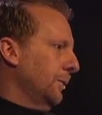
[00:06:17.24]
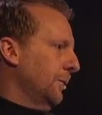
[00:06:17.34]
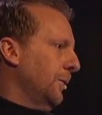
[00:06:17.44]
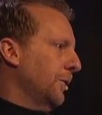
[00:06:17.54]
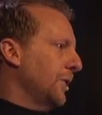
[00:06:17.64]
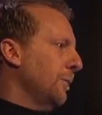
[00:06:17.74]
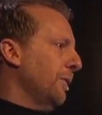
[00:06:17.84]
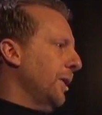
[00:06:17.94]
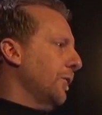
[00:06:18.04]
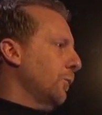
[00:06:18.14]
For some
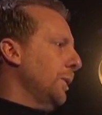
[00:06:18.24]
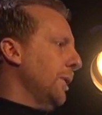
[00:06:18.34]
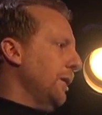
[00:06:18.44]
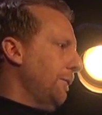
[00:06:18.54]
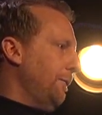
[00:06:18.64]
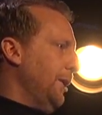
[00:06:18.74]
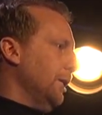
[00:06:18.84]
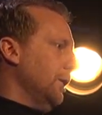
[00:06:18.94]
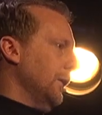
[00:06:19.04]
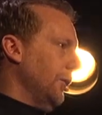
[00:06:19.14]
of us, we might
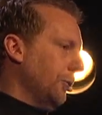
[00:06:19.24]
feel his